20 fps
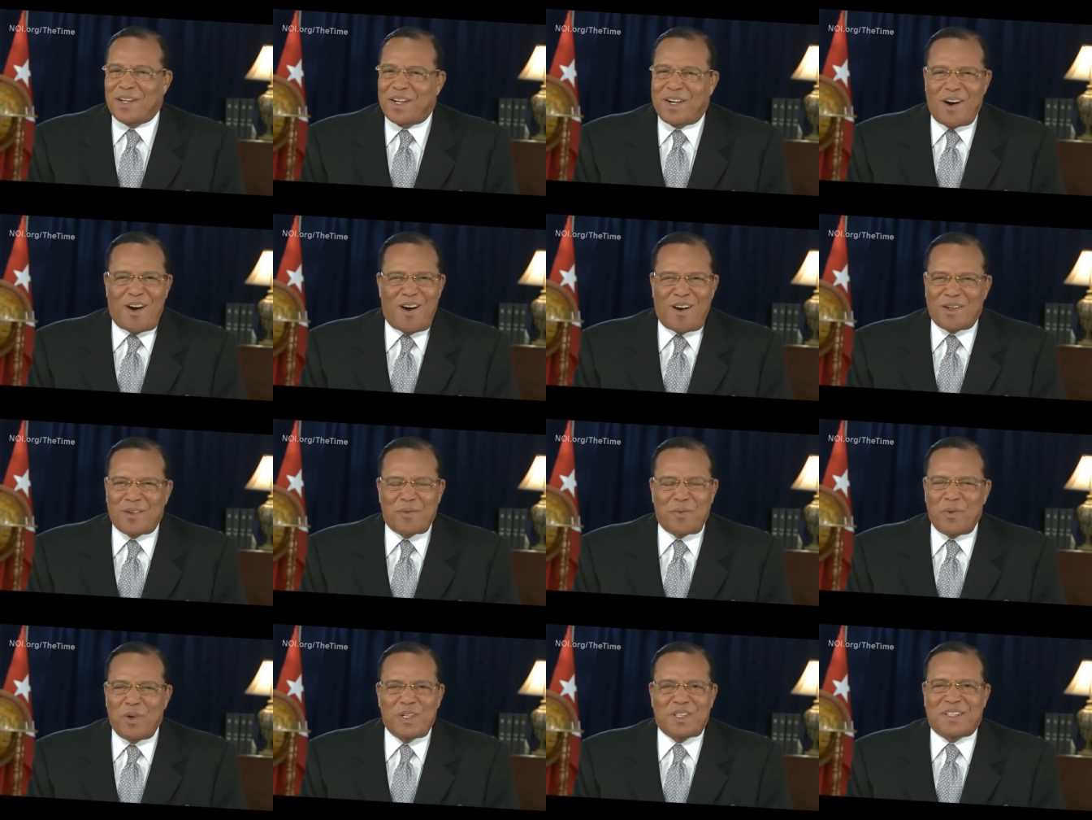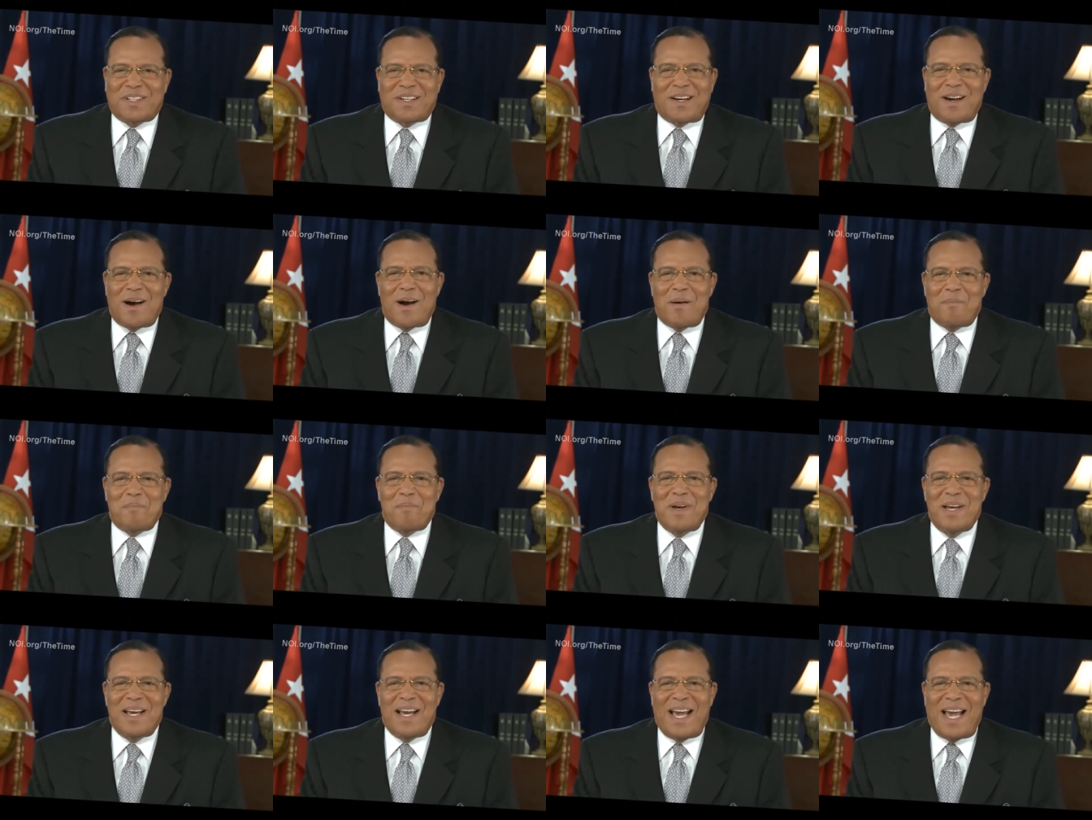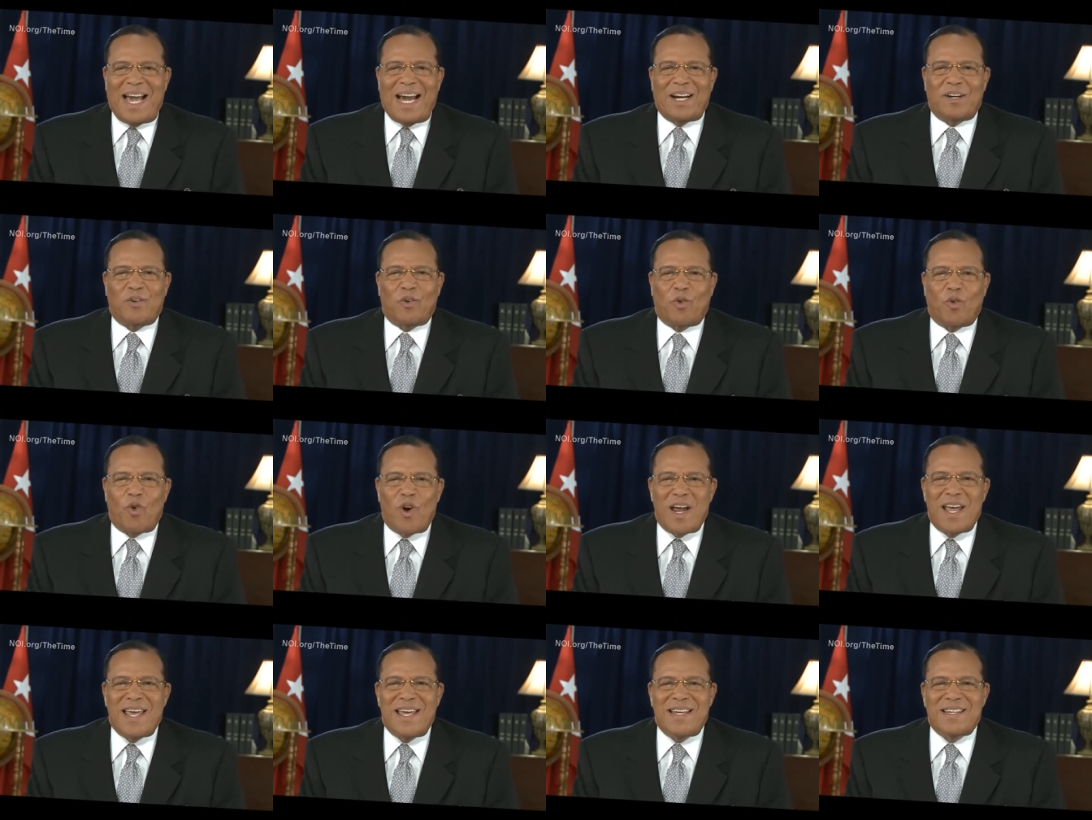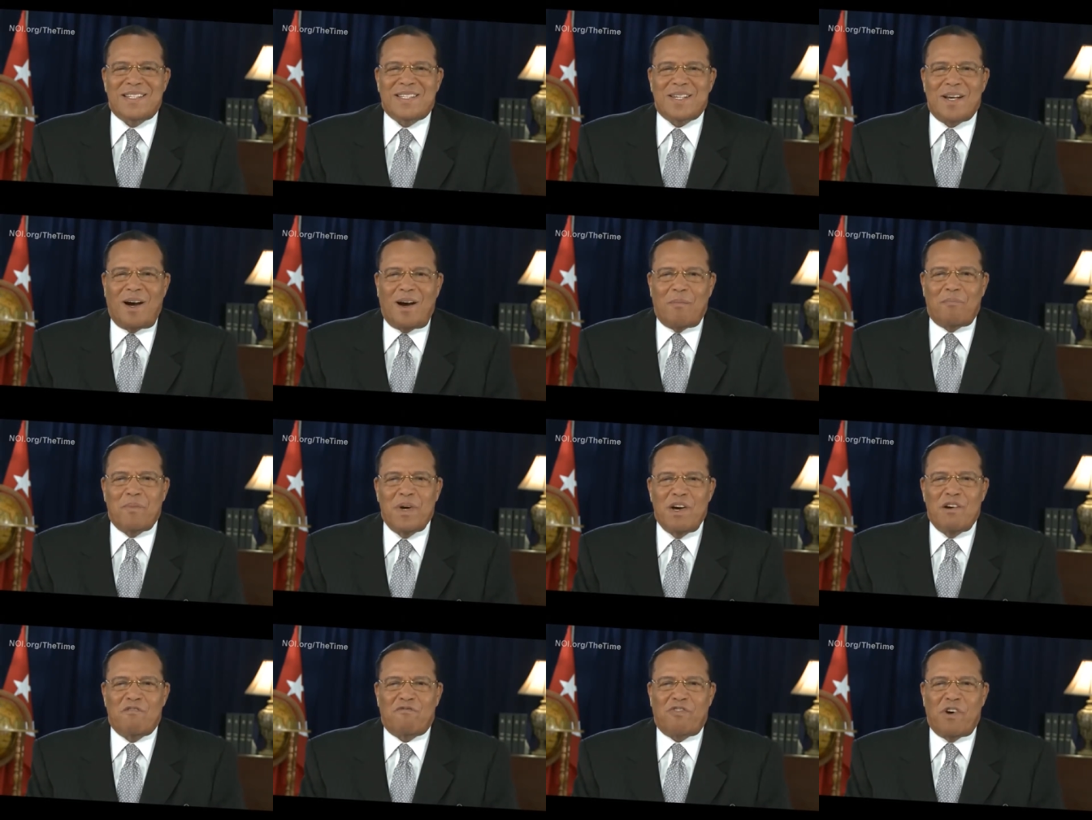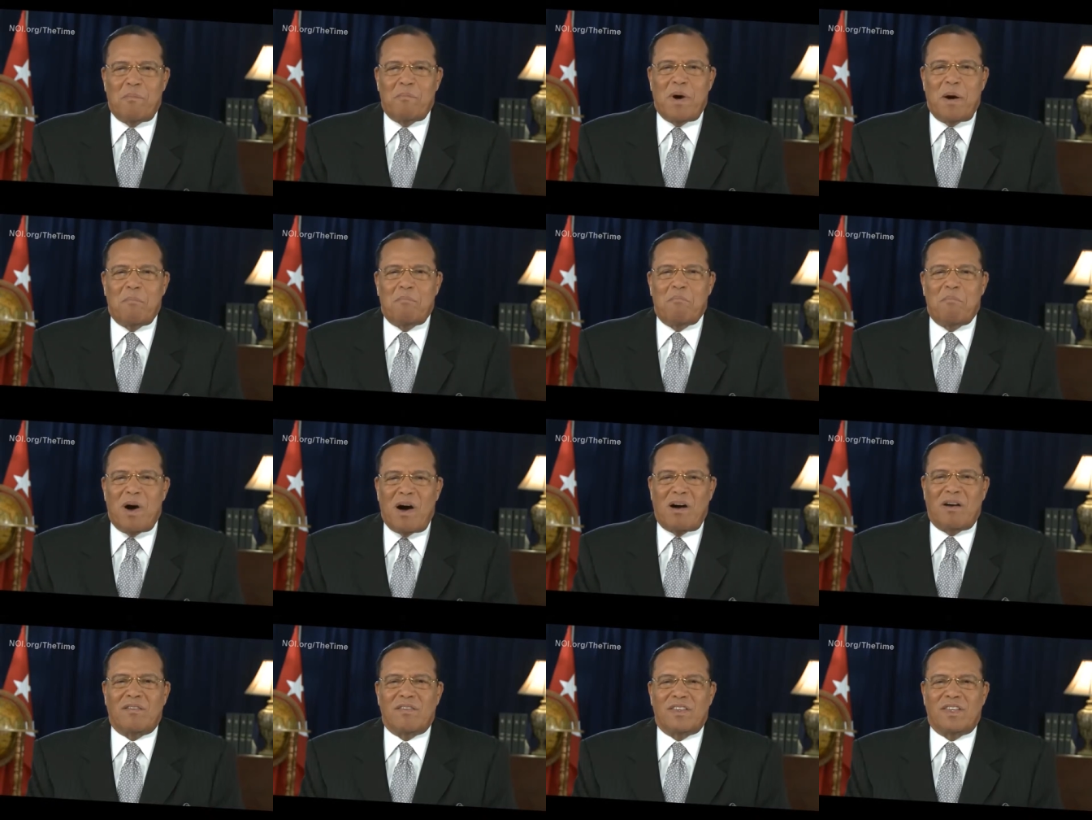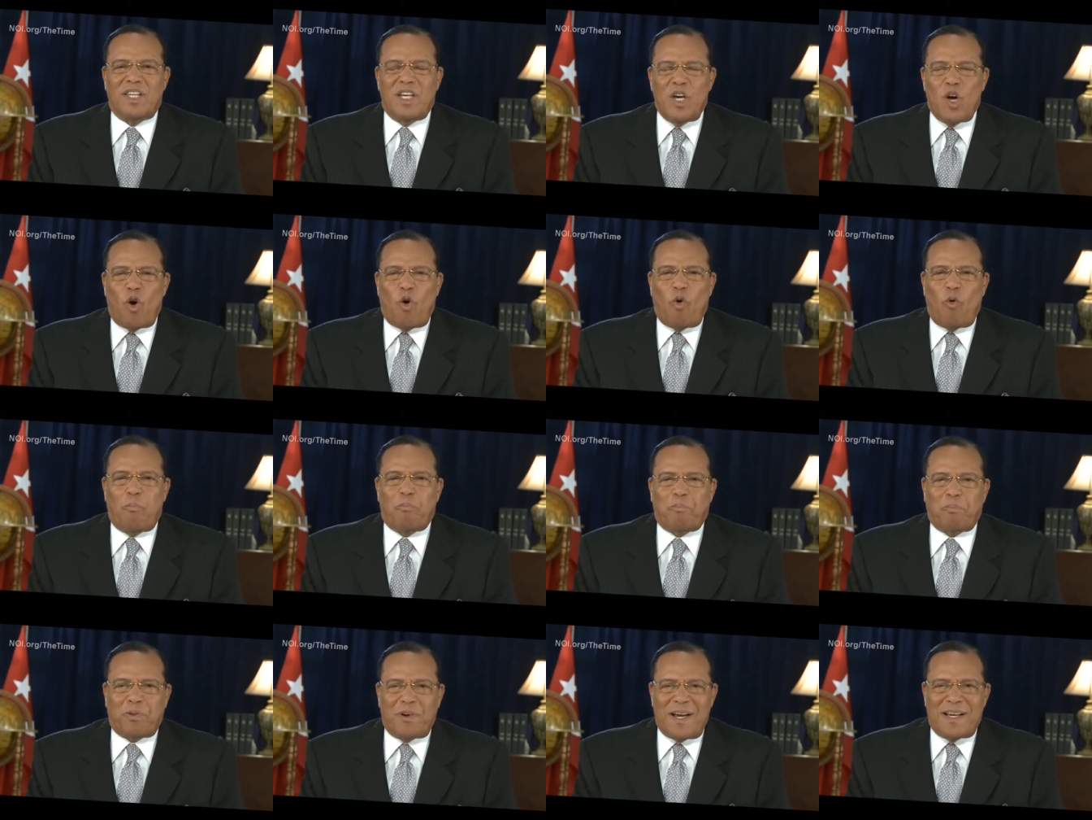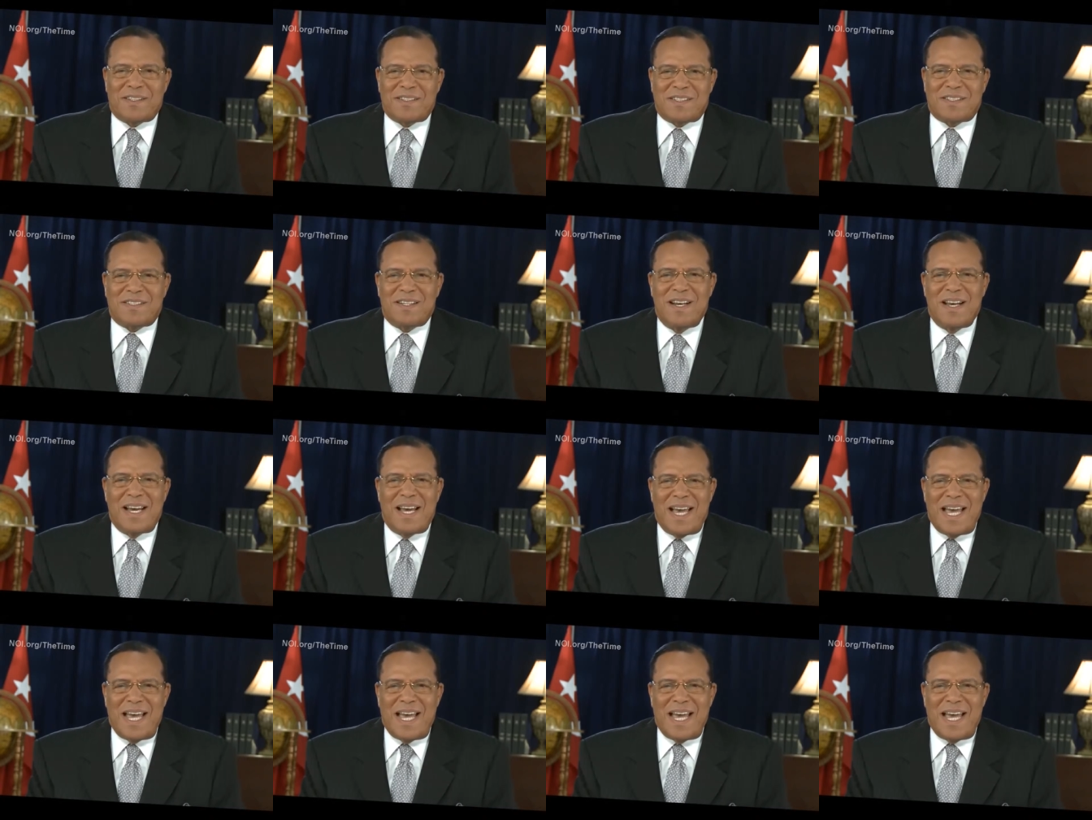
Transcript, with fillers: God would come and raise up from among the oppressed